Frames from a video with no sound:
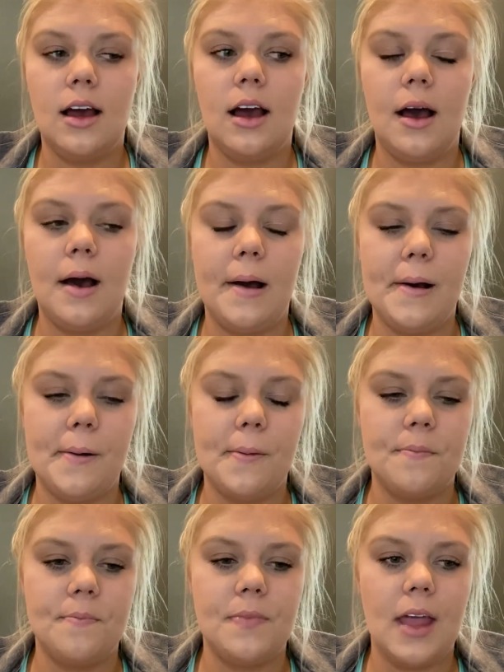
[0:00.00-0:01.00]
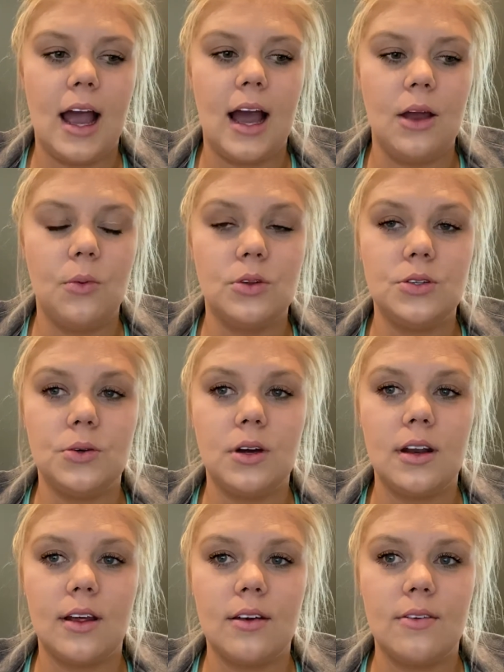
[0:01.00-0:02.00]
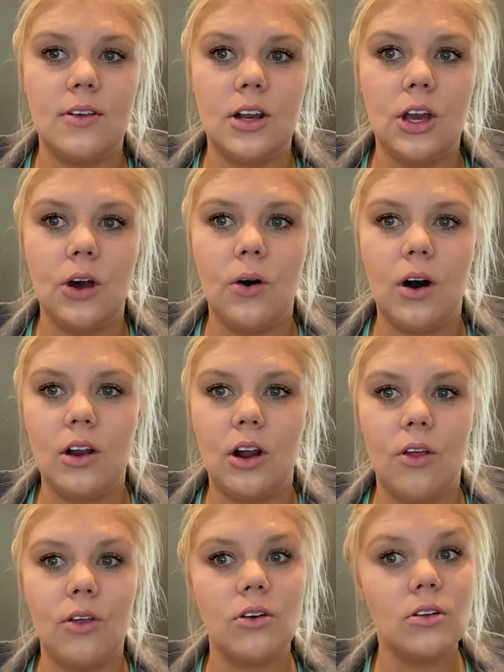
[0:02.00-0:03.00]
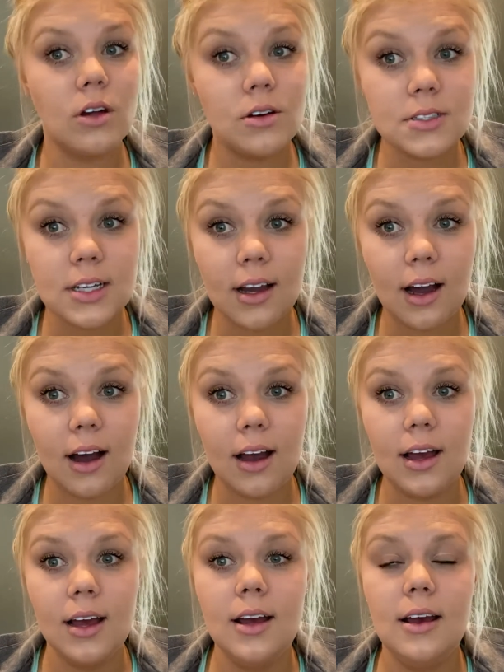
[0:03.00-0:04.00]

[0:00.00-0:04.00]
I will do another video on all the clothes I got.